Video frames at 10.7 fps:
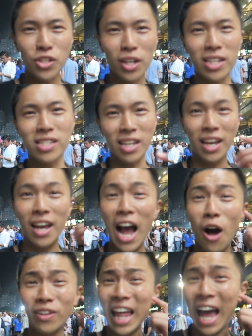he always is, is
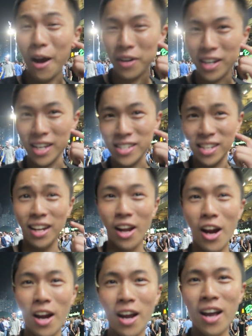right at the
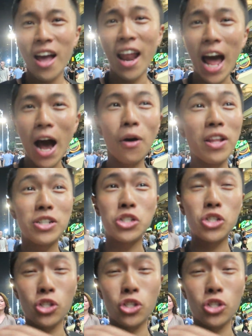rear of the field. And how they're